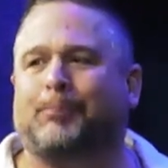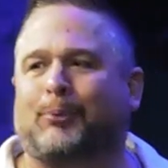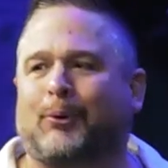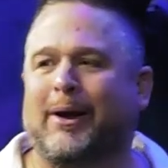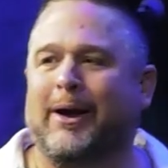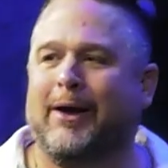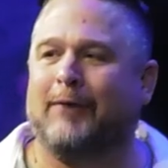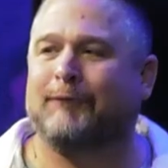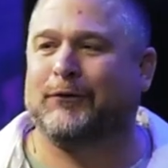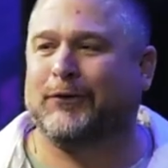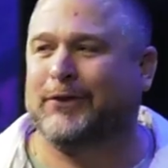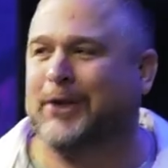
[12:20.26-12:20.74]
a
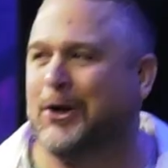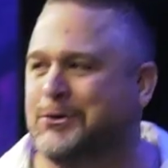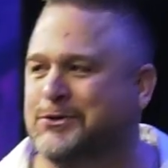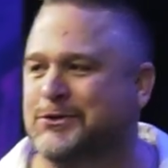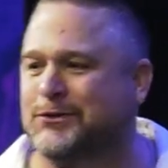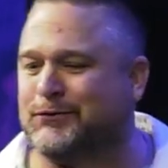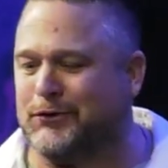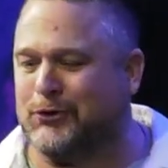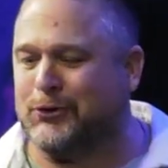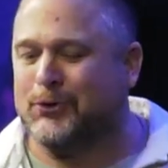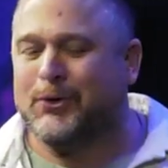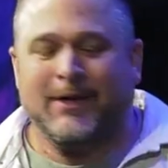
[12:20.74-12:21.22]
prayer, for
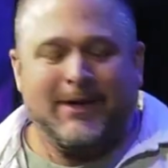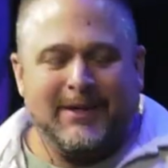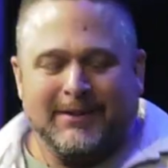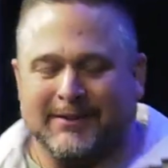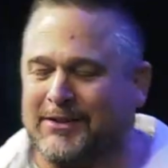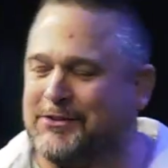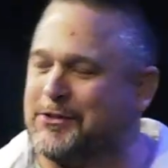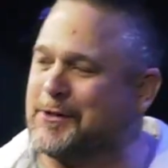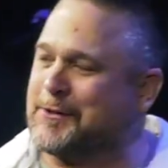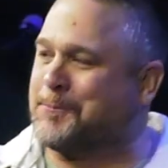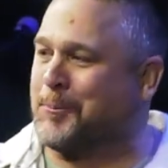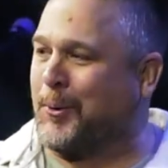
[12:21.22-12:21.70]
those of you
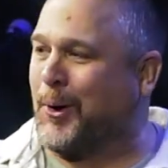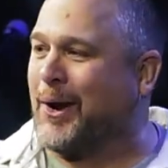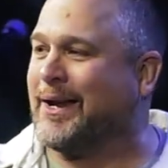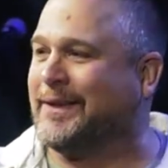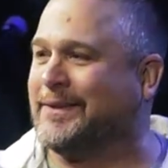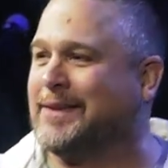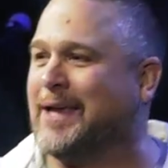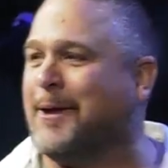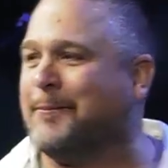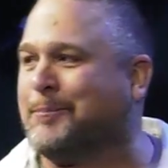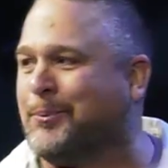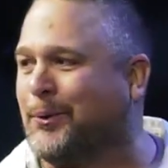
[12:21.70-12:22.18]
that just
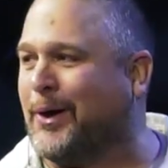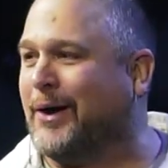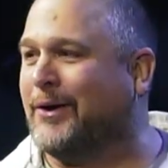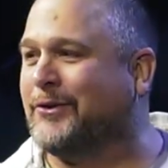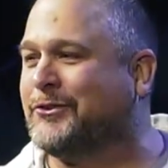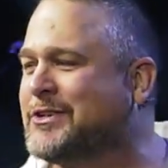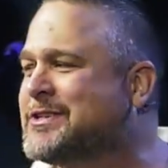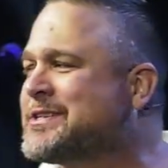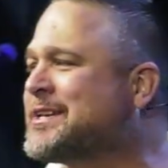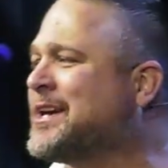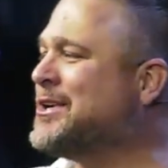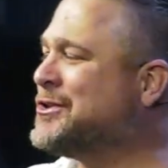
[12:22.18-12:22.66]
prayed that
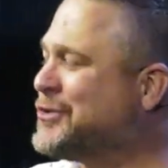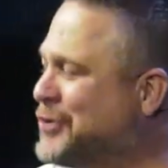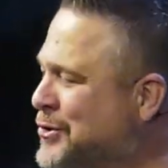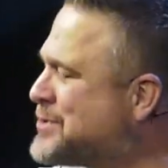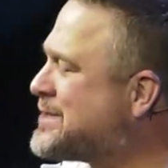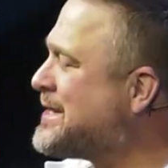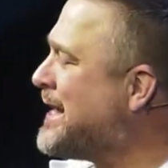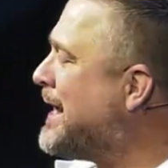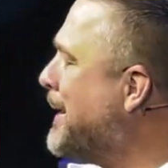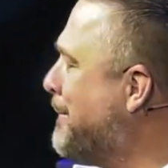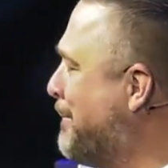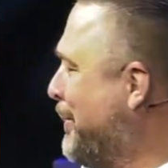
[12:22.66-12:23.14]
prayer, just because
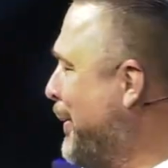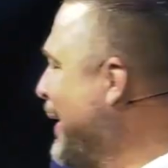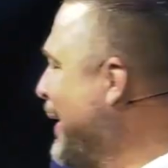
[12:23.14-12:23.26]
you said